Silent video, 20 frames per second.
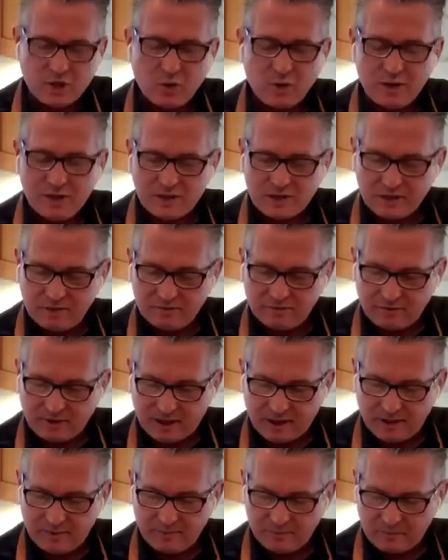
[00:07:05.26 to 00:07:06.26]
choice of
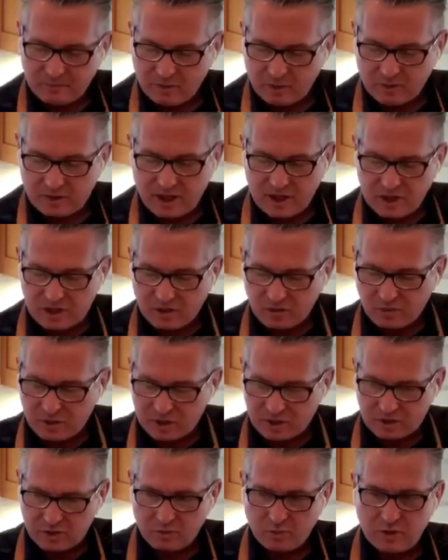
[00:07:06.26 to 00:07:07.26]
vocation
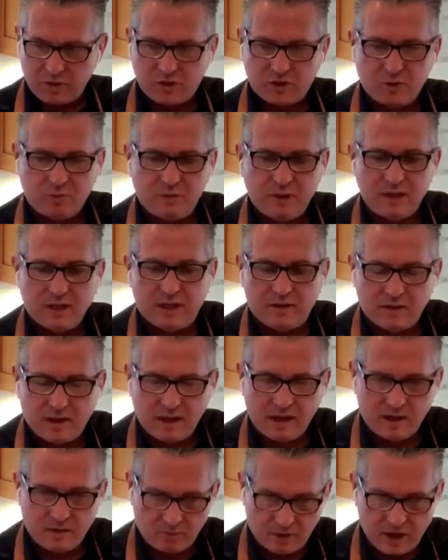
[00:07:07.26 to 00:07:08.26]
was to
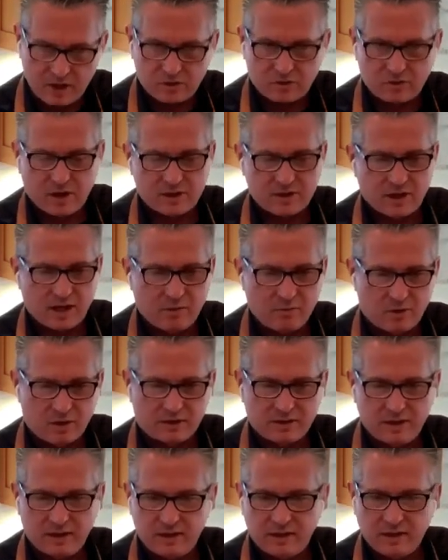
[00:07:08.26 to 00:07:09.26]
be in restaurants, and I
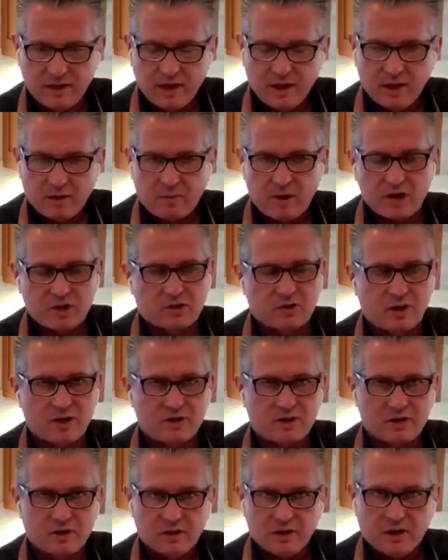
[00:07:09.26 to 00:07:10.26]
worked in
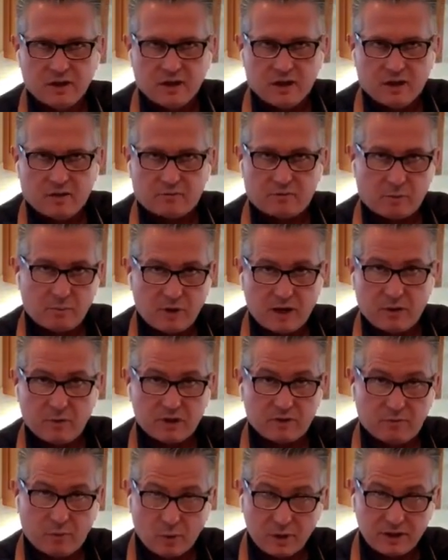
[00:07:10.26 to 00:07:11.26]
restaurants from when I
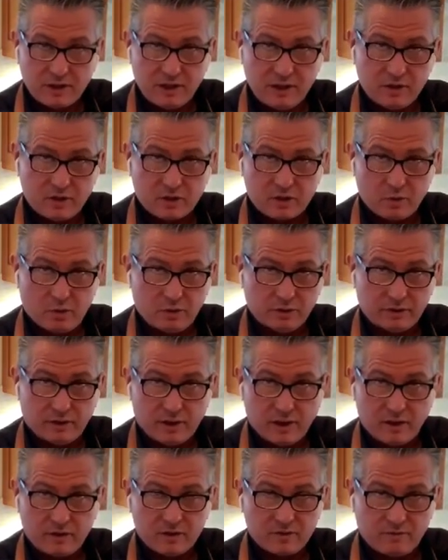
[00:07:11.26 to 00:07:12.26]
was 14 years old
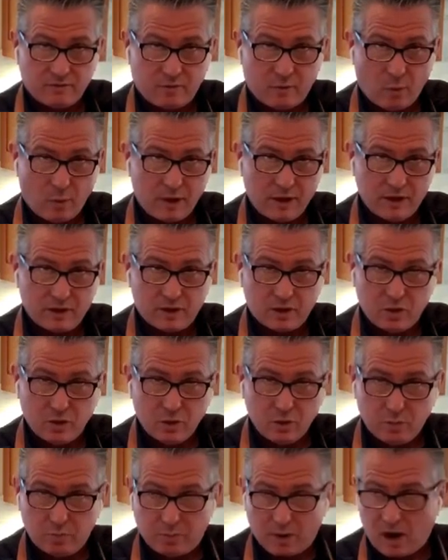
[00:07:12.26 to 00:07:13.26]
till I was
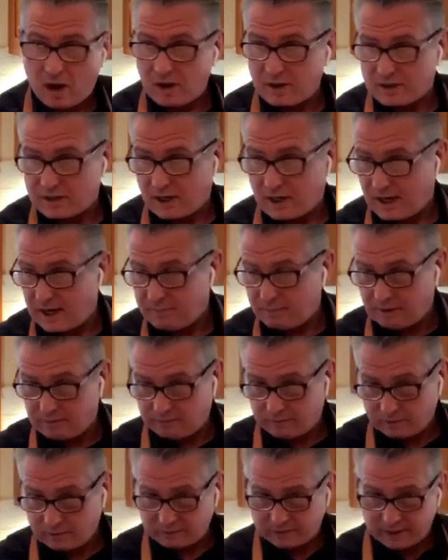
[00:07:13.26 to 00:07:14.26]
42, part-time
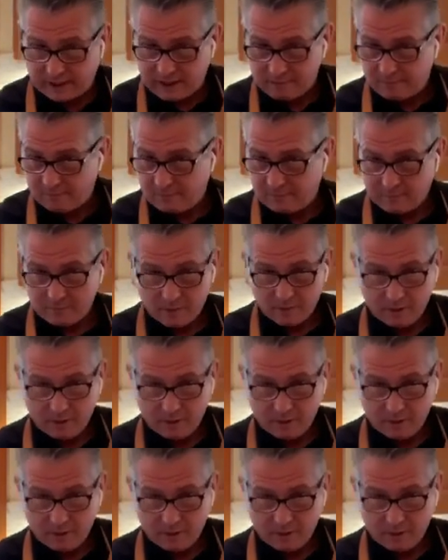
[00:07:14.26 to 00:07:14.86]
and full-time.